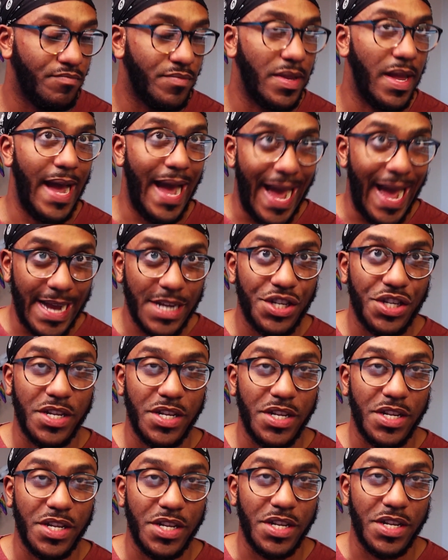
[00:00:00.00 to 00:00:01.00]
Actually,
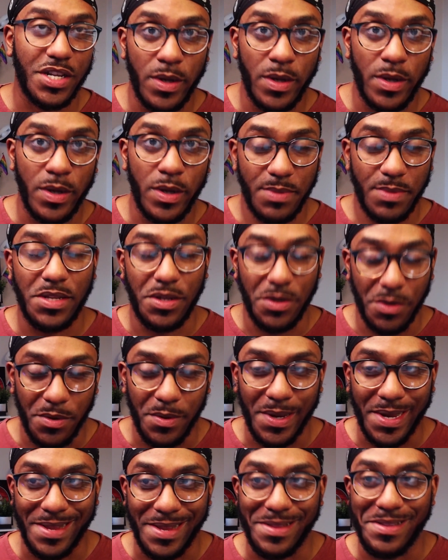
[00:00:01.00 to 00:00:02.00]
I'm going to be
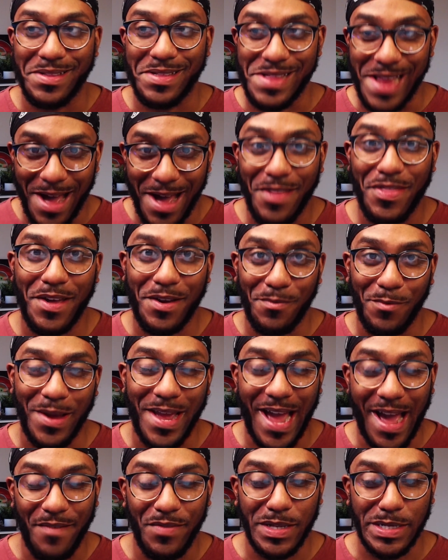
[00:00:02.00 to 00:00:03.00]
doing, now that we
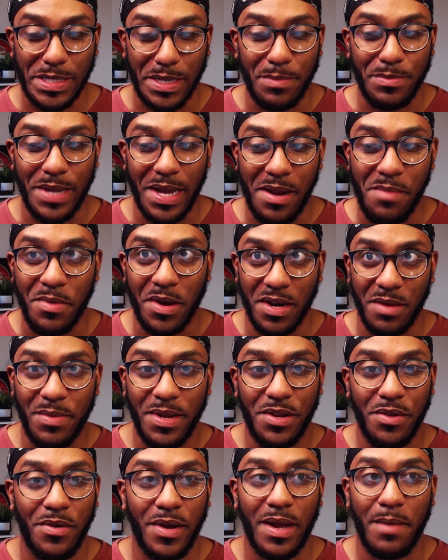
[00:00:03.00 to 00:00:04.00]
have this update, I'm going to be
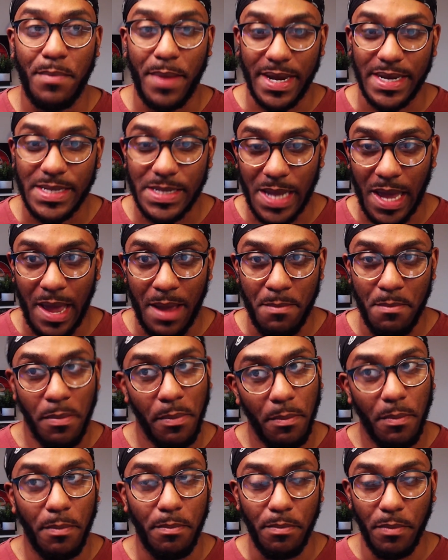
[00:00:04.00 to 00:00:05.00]
doing a base
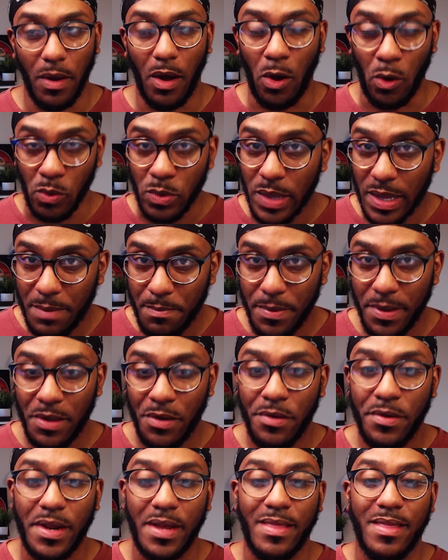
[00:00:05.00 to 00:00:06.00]
game only
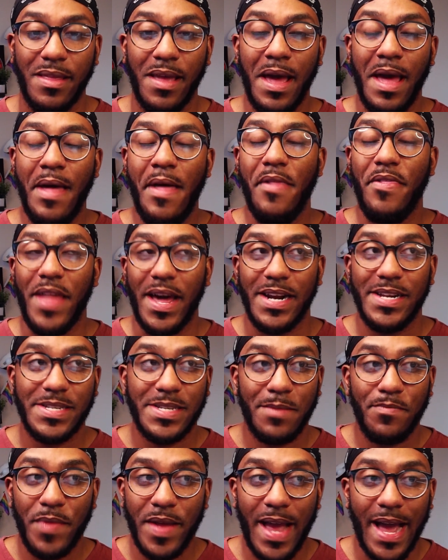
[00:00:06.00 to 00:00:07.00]
build, and that is
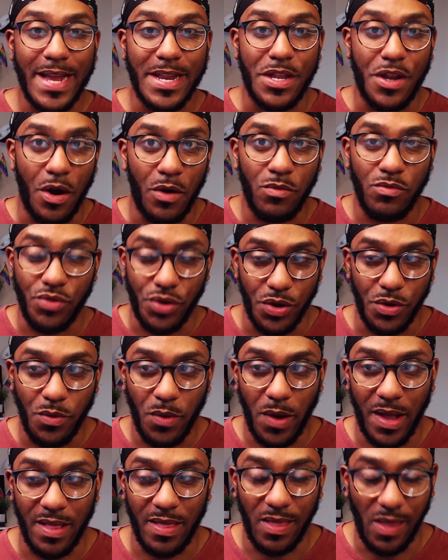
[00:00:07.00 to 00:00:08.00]
something I don't do
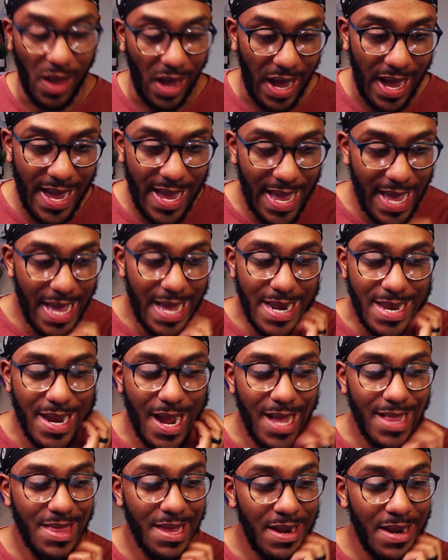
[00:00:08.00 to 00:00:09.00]
a lot.
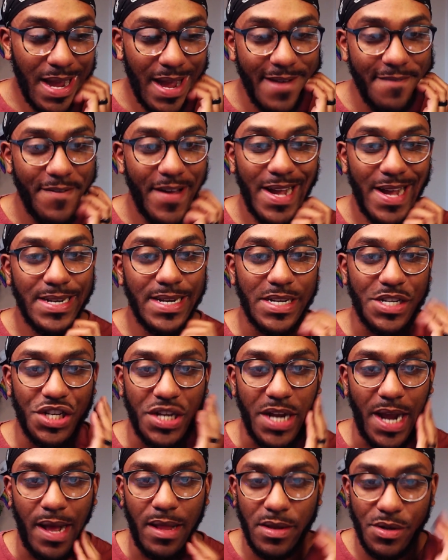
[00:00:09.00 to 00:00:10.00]
Not that I find it
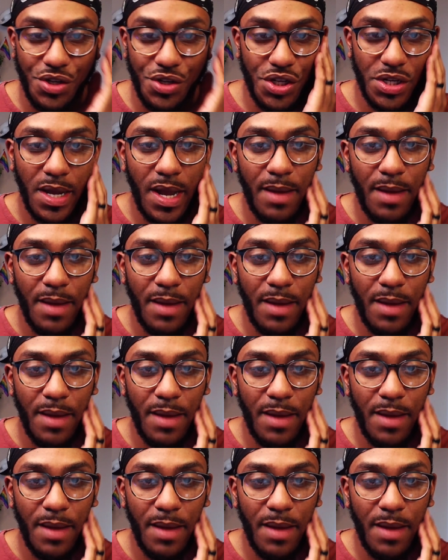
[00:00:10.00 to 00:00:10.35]
challenging.